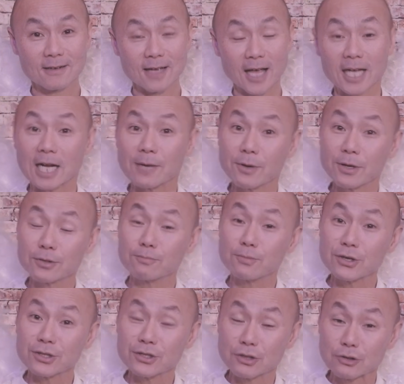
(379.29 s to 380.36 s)
And I'm here to
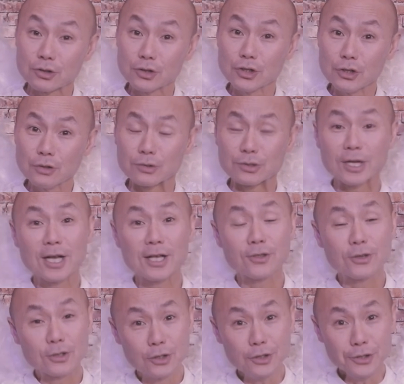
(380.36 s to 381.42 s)
bring you the good news.
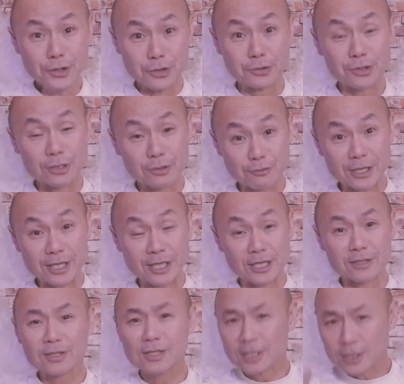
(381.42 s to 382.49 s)
The good news in Greek
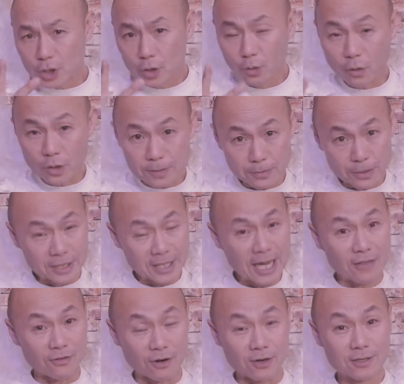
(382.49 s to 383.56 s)
is two words put
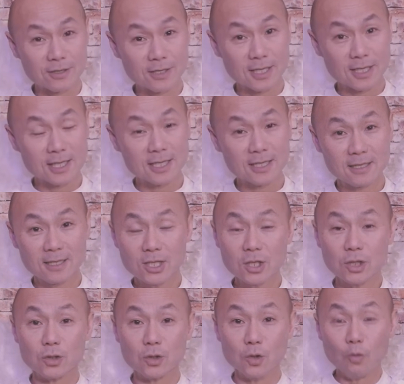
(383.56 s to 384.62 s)
together.
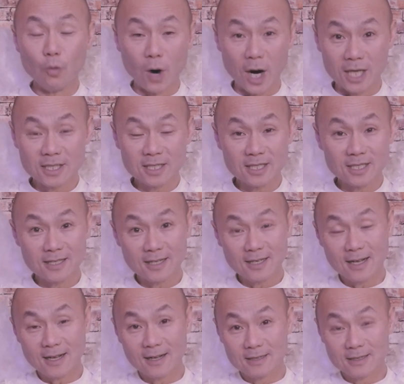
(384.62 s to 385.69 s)
Ouan,
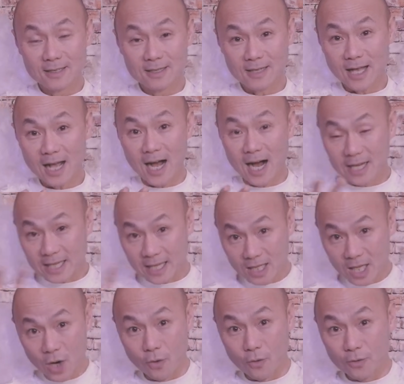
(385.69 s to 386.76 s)

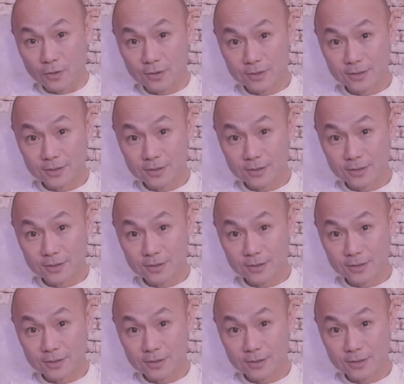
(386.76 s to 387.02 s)
angelo.